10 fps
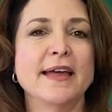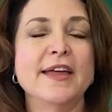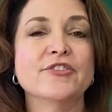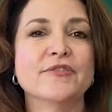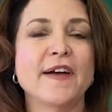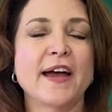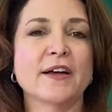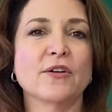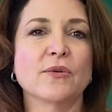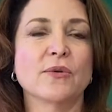
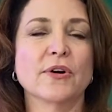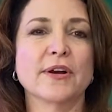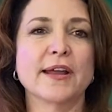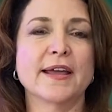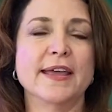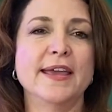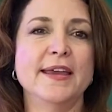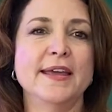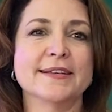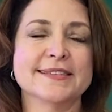HVAC or
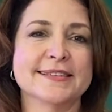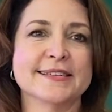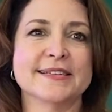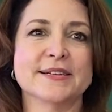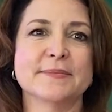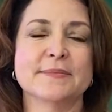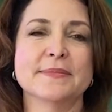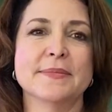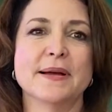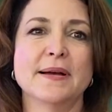heating
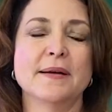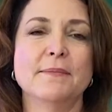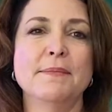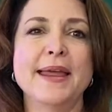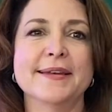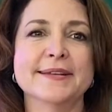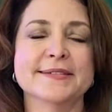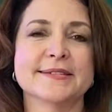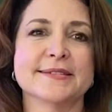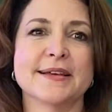system
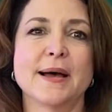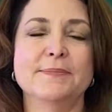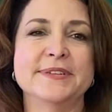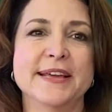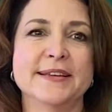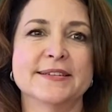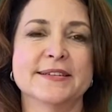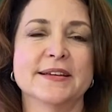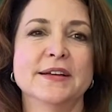maintenance update.